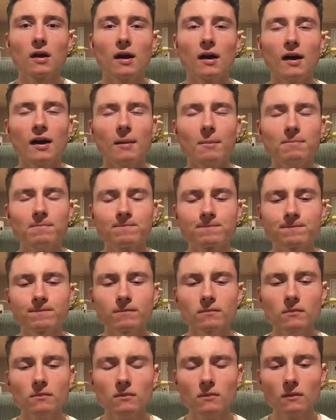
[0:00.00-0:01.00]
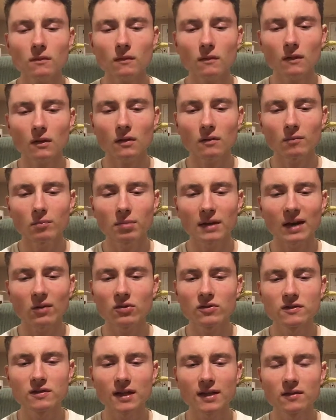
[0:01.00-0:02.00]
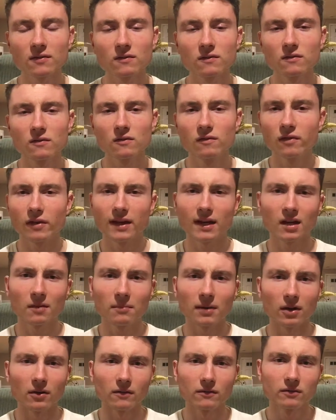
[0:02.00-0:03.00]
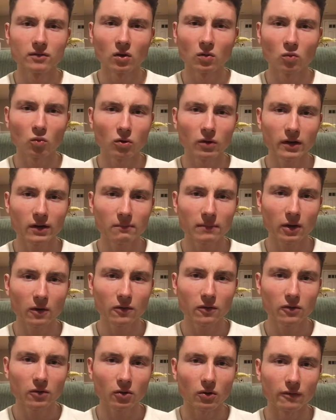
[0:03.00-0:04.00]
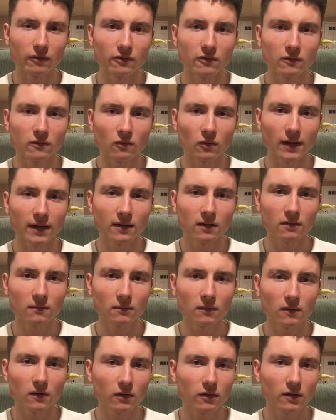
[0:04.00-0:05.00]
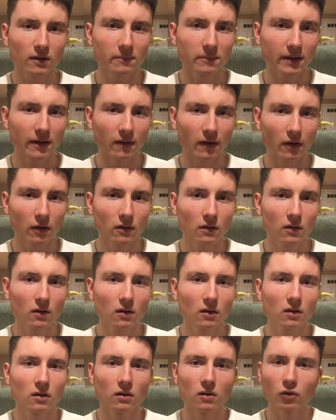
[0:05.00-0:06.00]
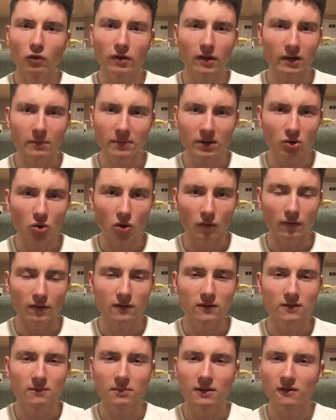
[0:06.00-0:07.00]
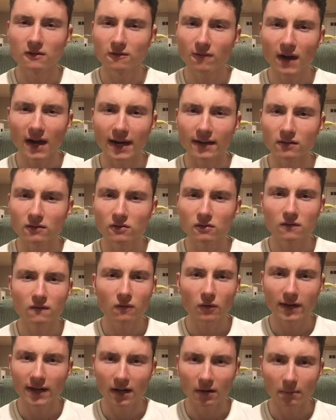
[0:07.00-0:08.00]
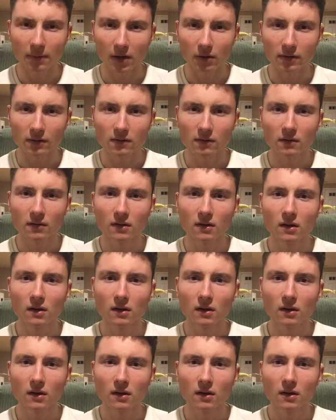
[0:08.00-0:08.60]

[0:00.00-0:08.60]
But I would say forget about it. Don't worry about the nerves, right? And they're going to be there. You're going to be nervous, but it's fine. Just forget about it.